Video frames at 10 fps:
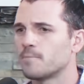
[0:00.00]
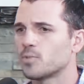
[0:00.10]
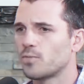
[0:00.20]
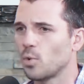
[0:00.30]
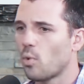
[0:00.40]

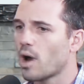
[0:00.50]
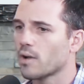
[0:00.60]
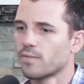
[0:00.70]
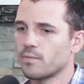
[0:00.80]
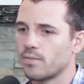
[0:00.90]
So if you
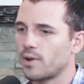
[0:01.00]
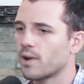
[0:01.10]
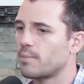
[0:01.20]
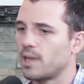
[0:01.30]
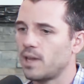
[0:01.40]
walk from the
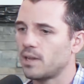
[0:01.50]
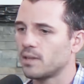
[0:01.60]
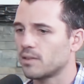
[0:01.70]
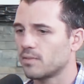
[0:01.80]
very beginning,